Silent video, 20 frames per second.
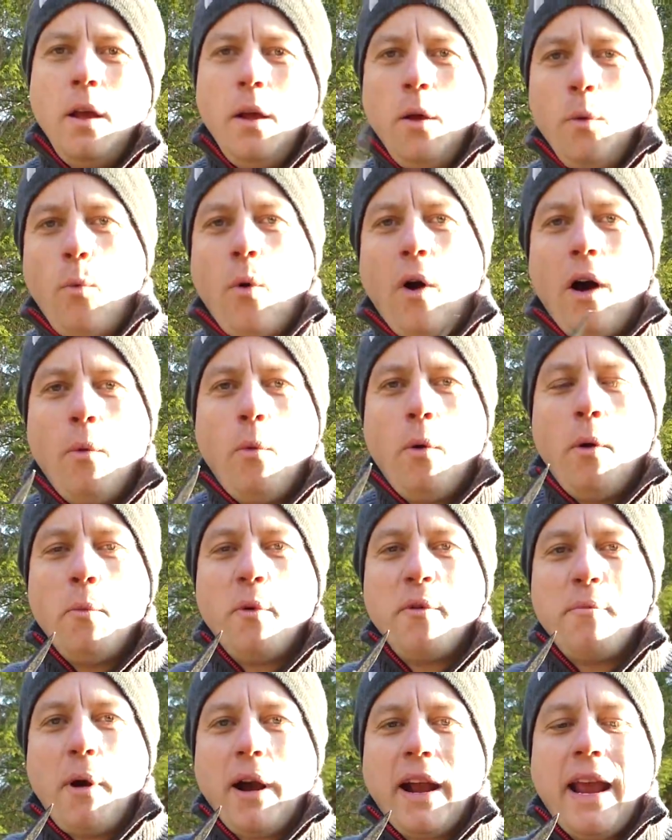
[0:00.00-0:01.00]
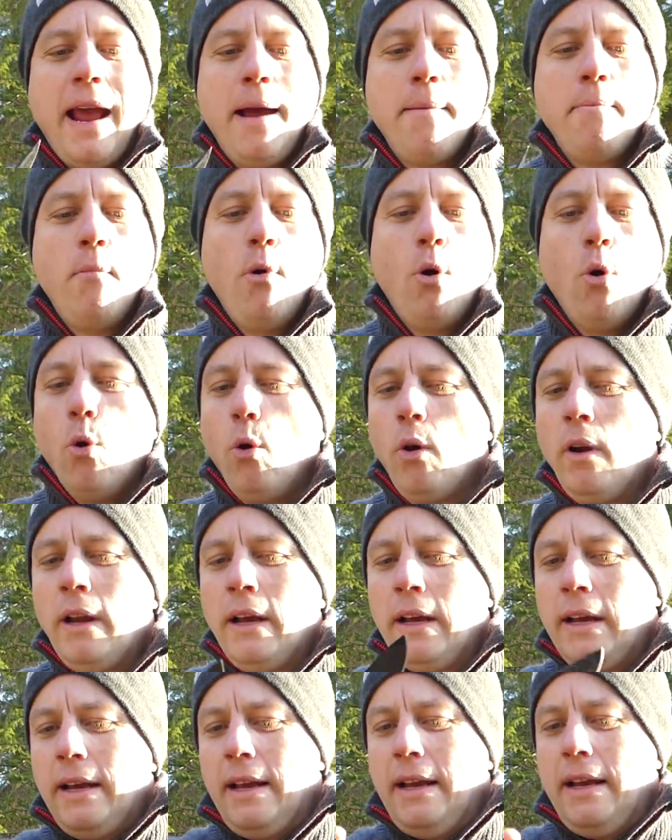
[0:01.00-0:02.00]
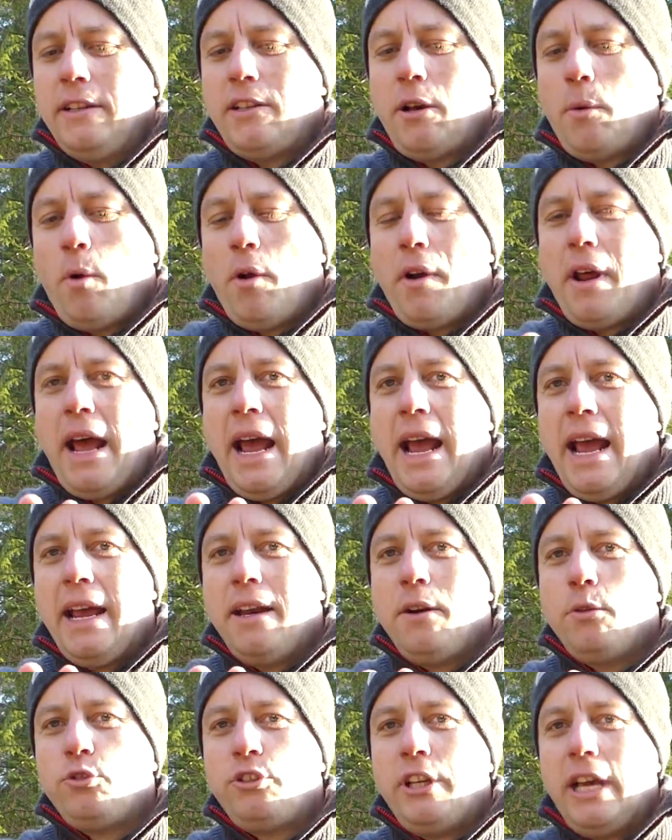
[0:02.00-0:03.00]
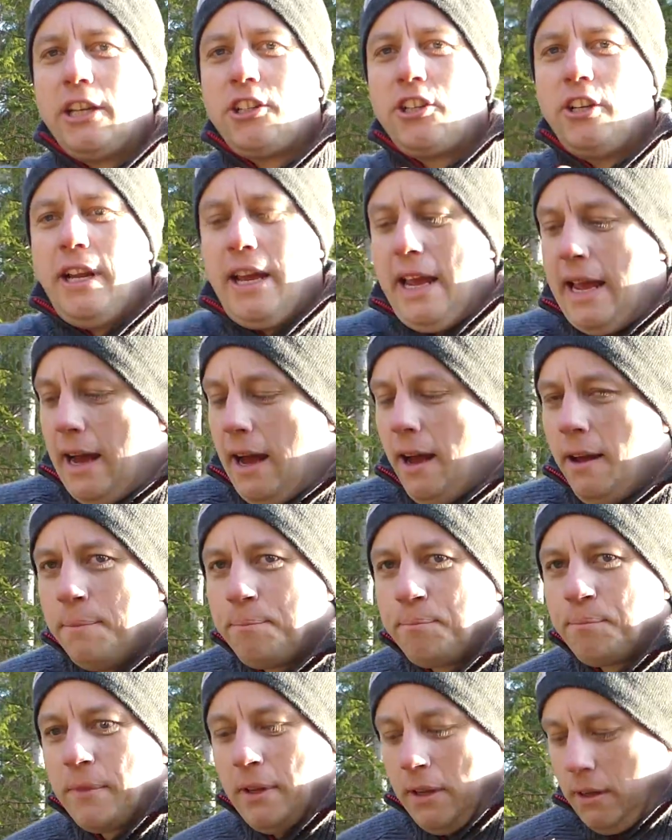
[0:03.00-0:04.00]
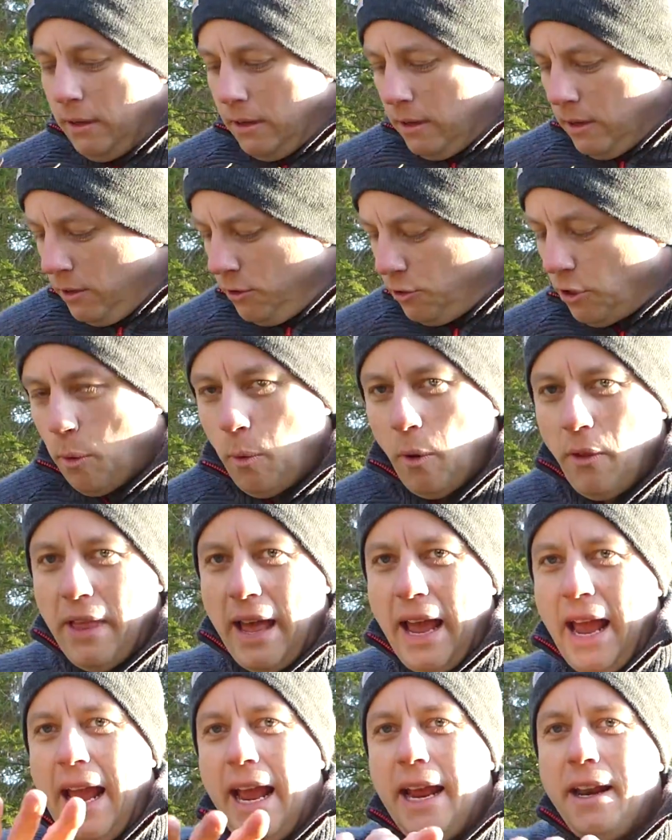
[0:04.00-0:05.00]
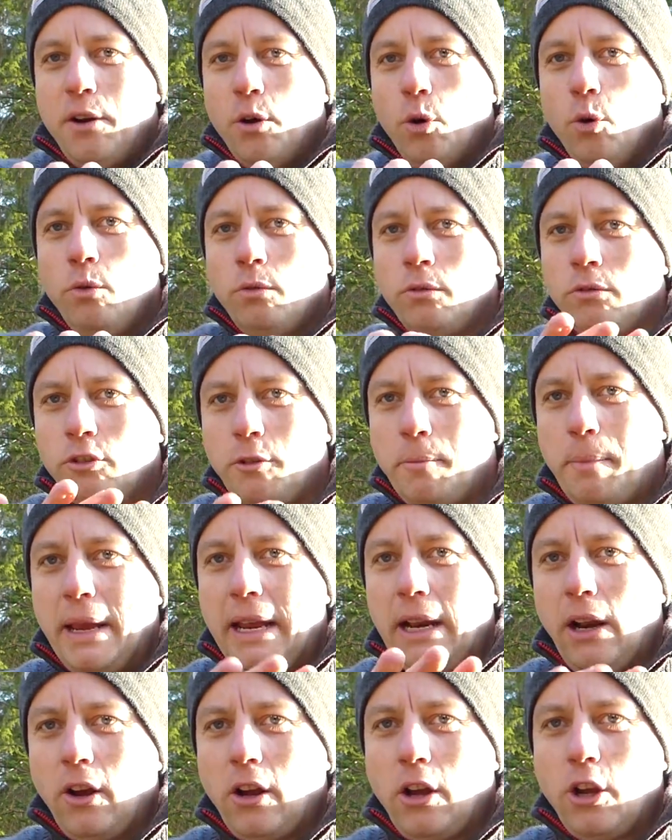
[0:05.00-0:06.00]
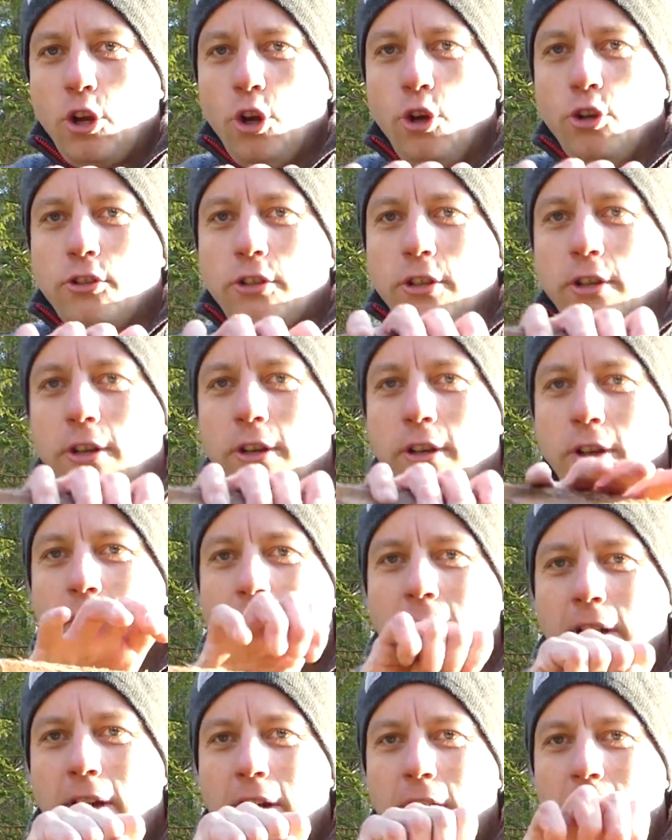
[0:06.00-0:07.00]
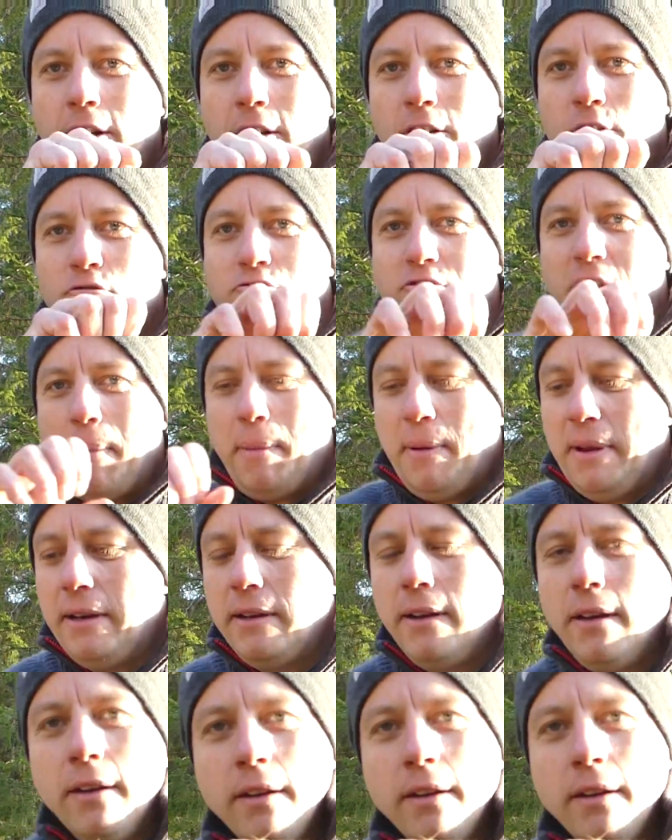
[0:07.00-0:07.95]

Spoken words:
What I want with my camp maul is I want a handle section here, so I want the handle to be like a good gripping